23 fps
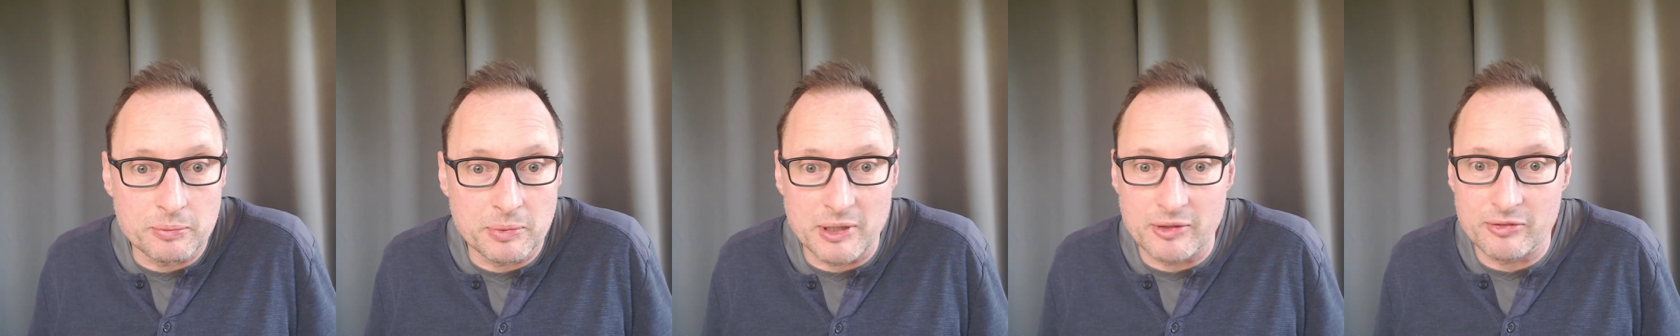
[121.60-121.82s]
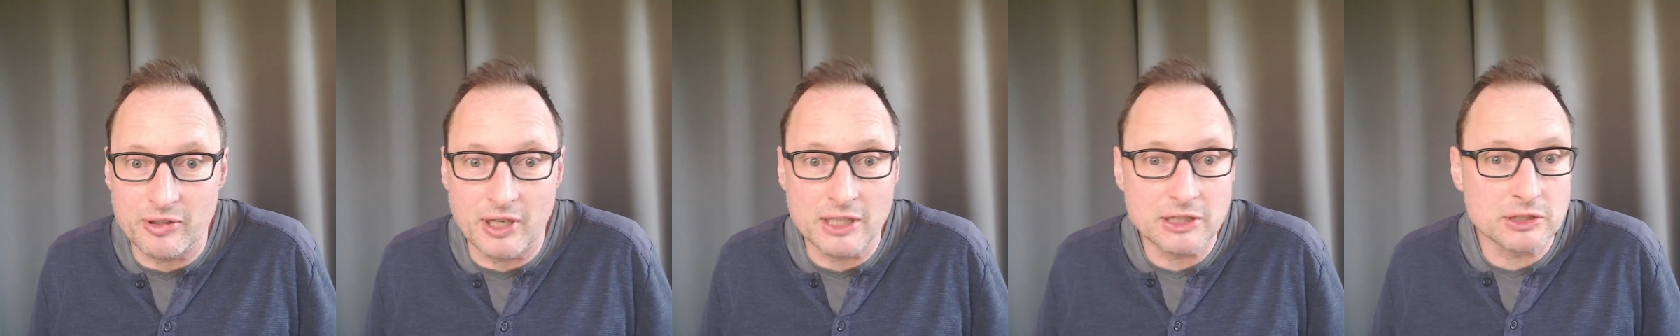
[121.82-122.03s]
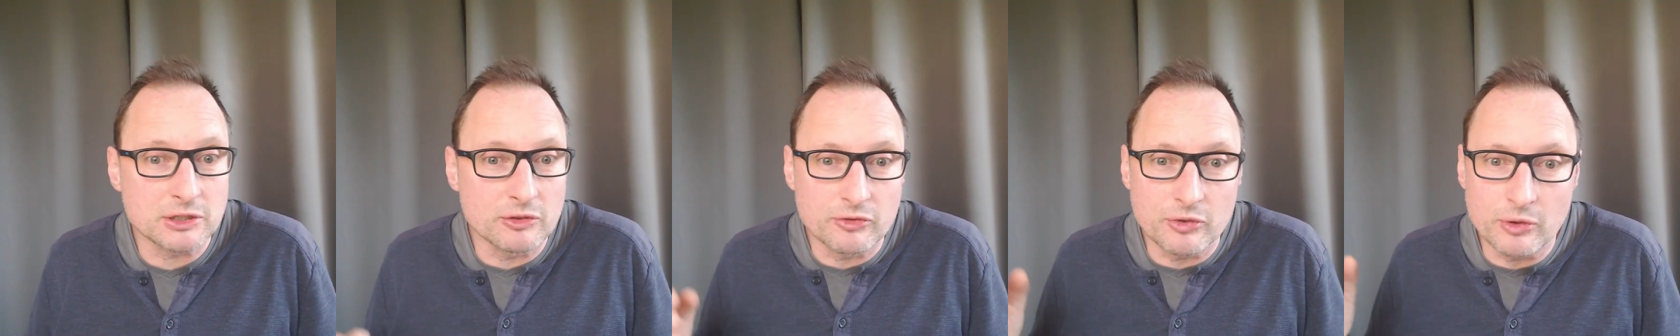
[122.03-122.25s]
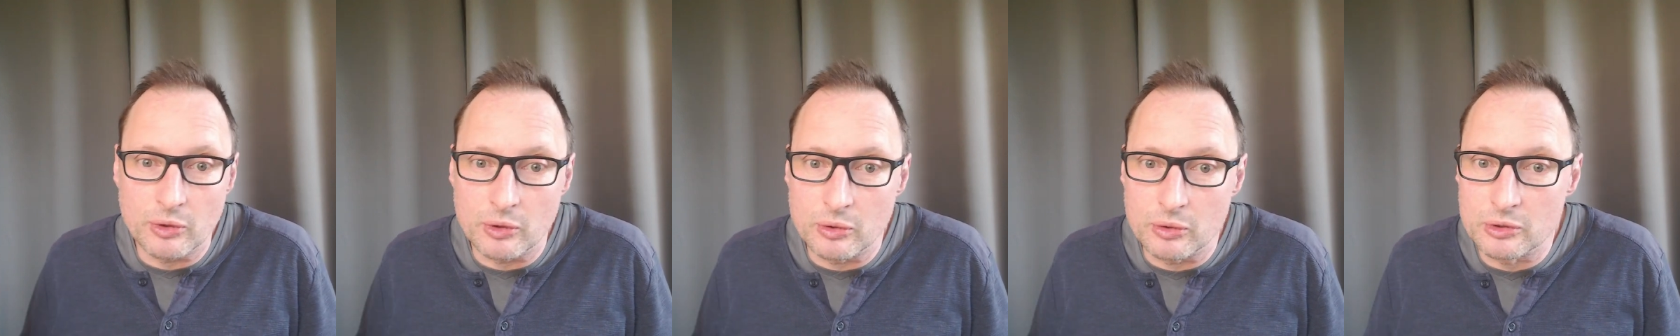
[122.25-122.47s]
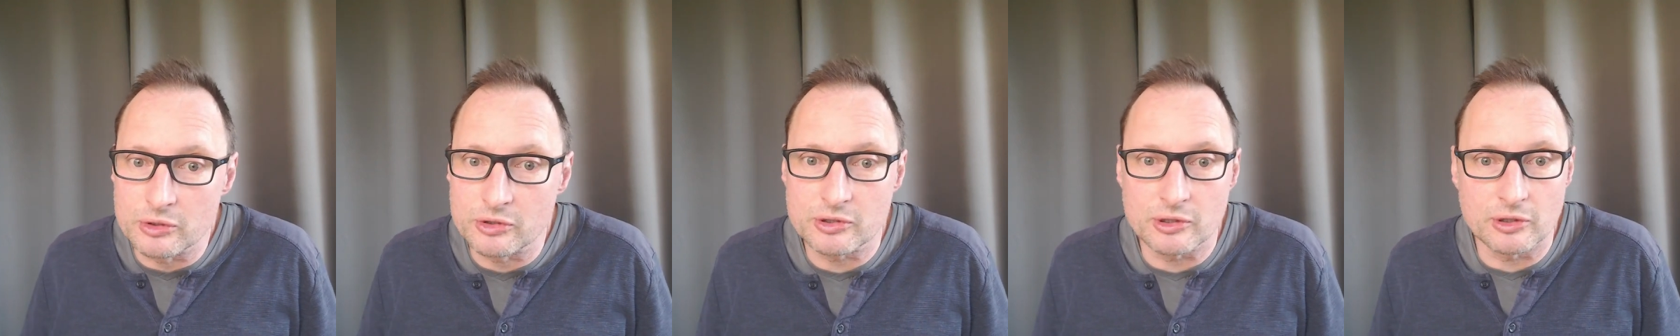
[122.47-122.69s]
be a function of
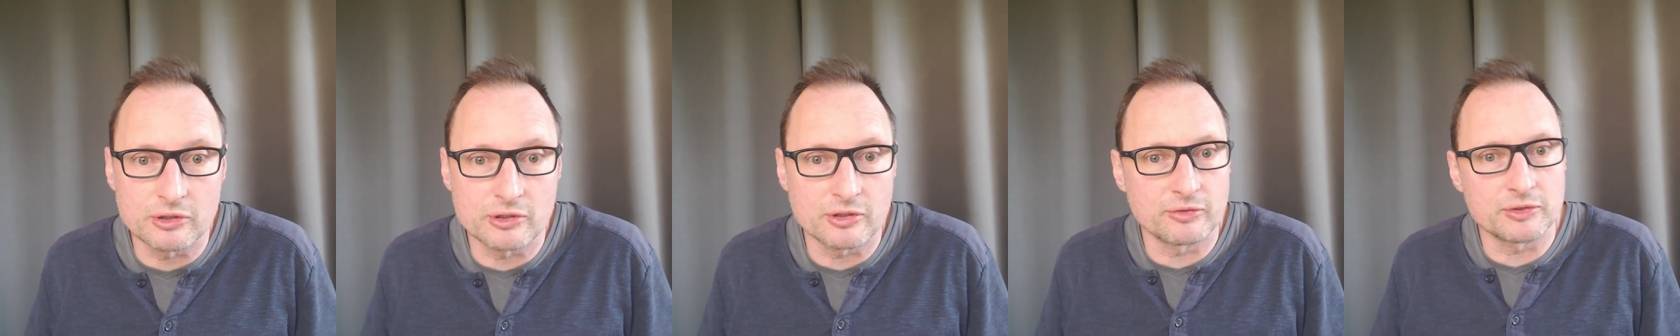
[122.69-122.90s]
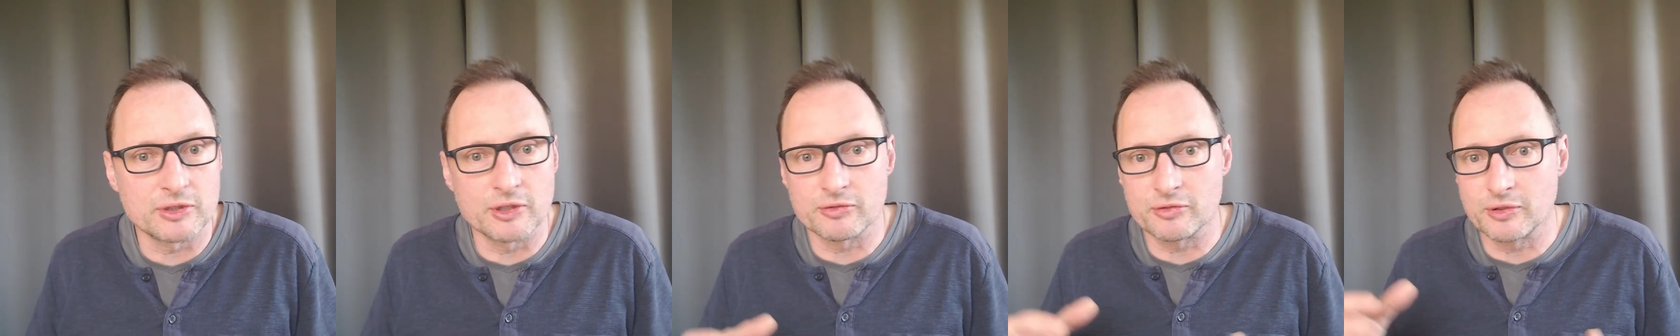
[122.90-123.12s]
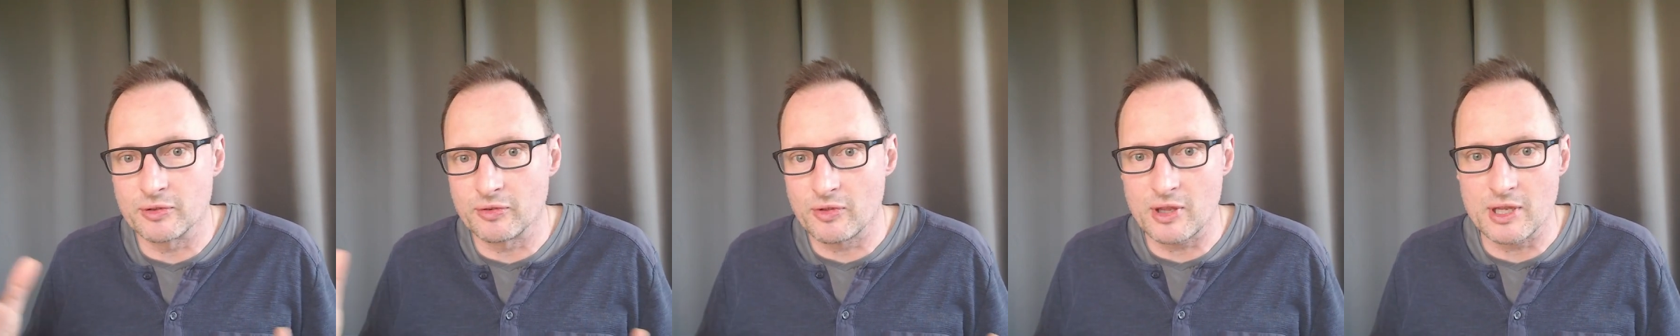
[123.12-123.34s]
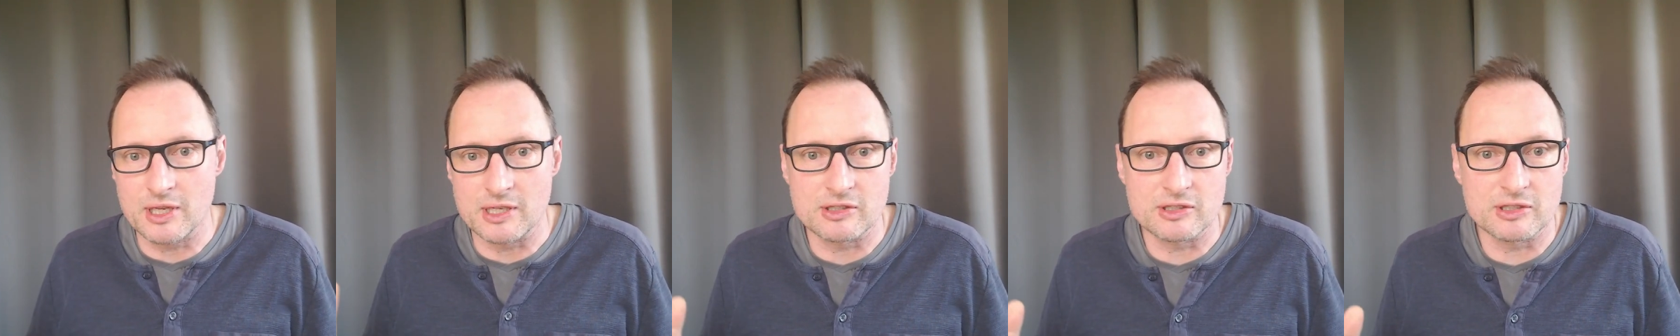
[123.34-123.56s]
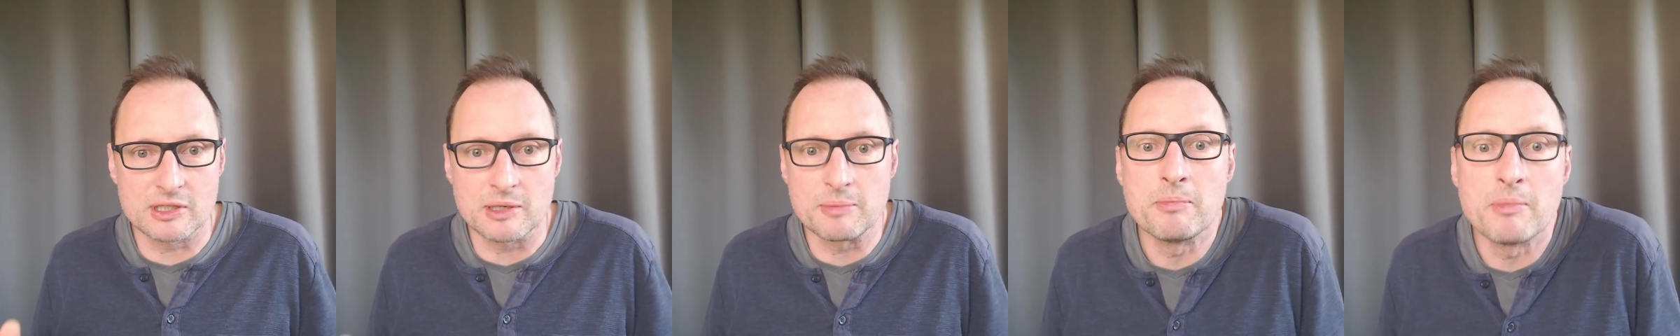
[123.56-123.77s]
all sorts of different
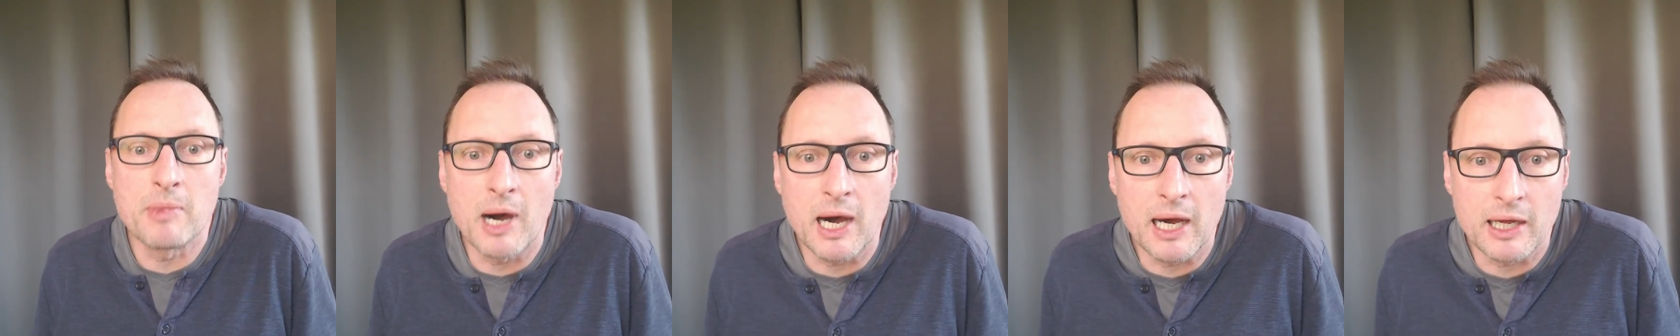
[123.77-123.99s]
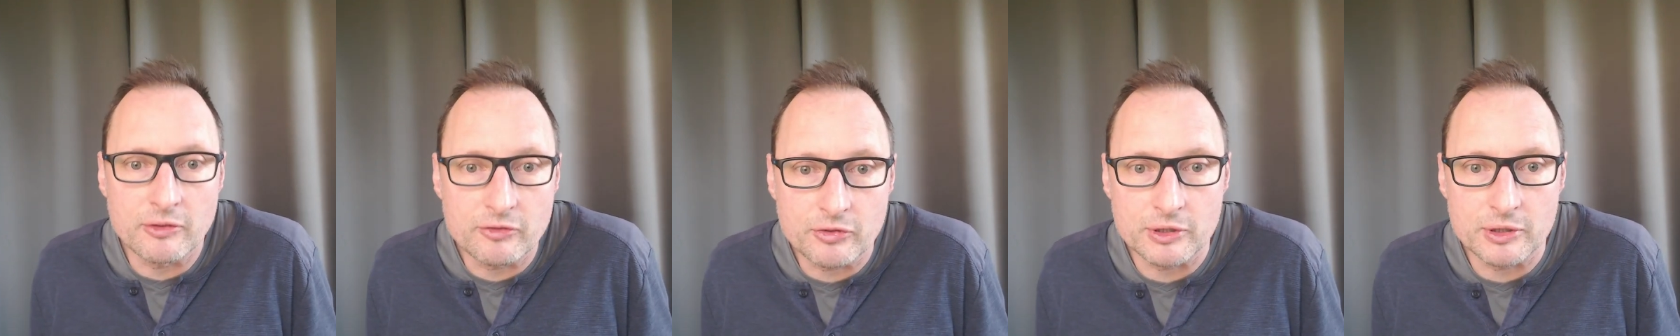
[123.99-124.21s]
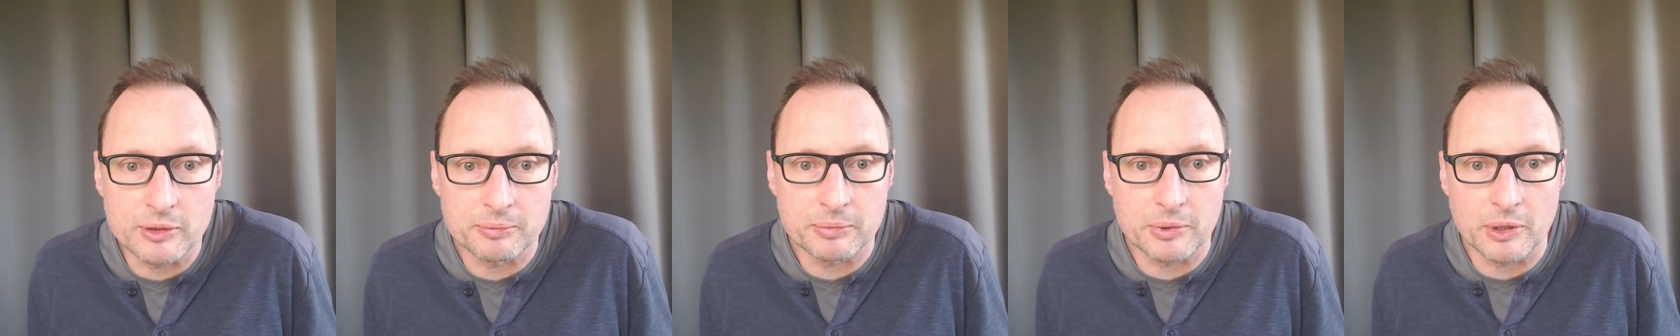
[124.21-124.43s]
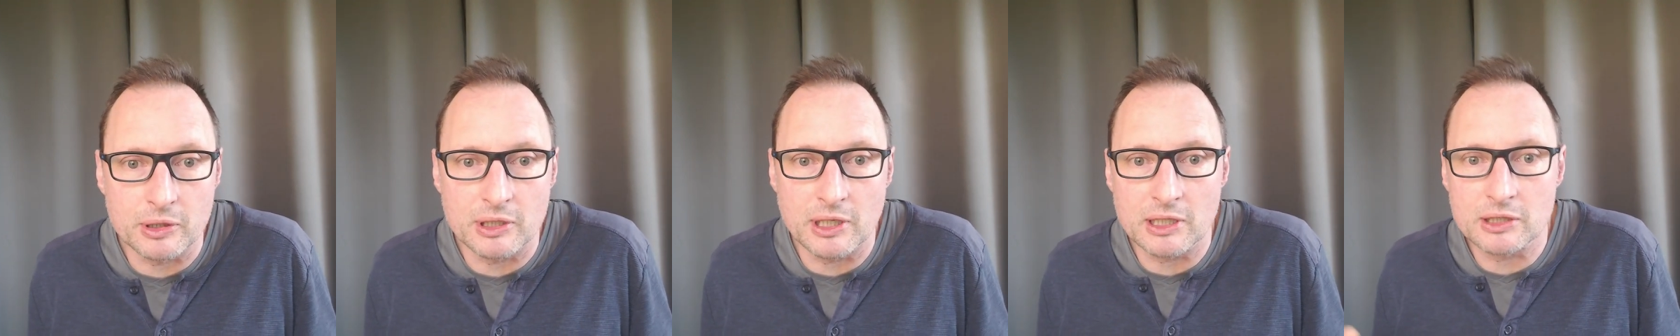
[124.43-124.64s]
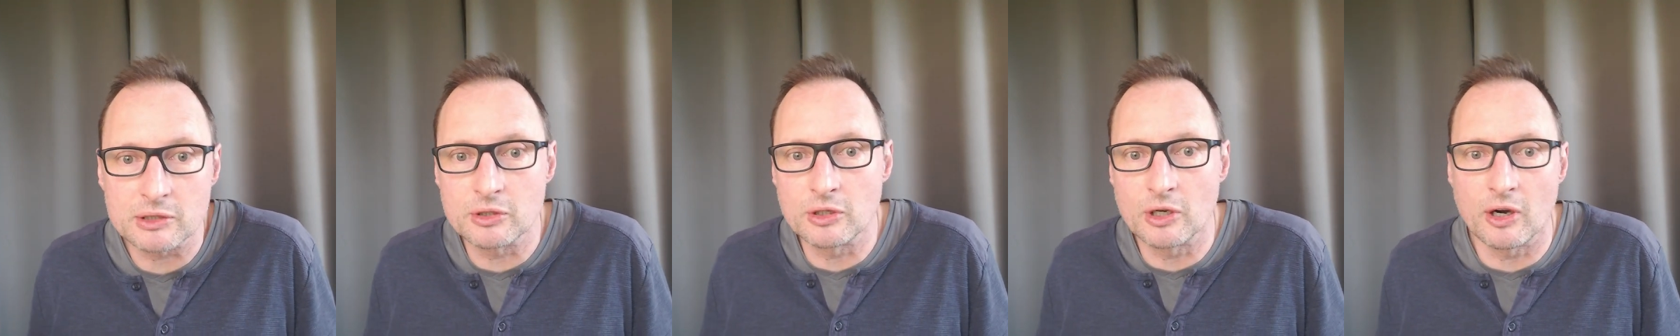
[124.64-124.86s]
things demand for the
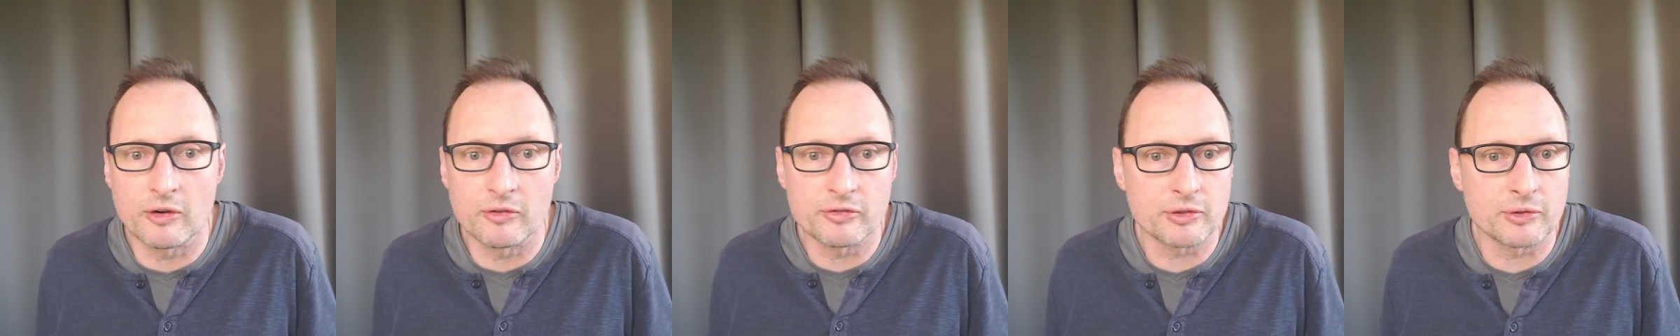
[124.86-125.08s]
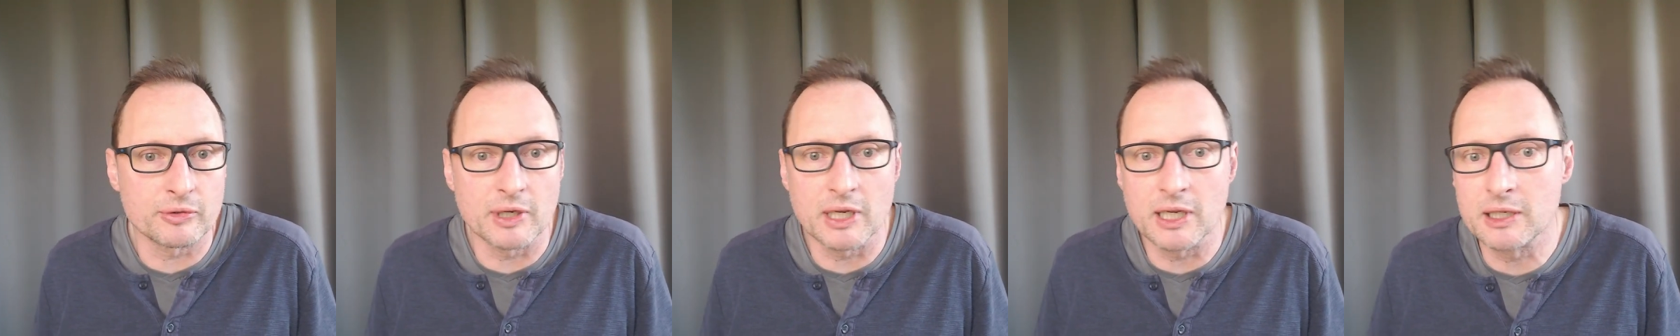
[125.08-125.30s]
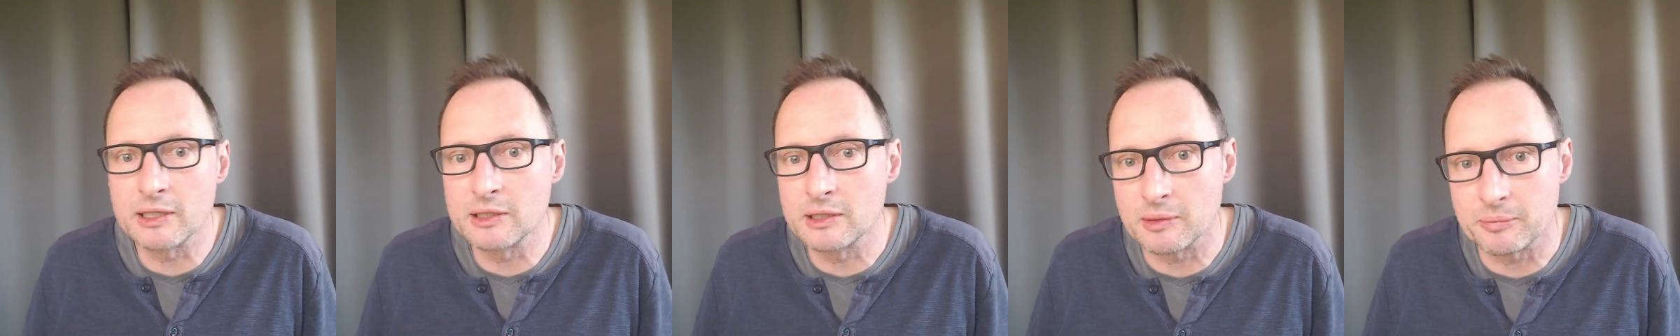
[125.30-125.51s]
product you're offering,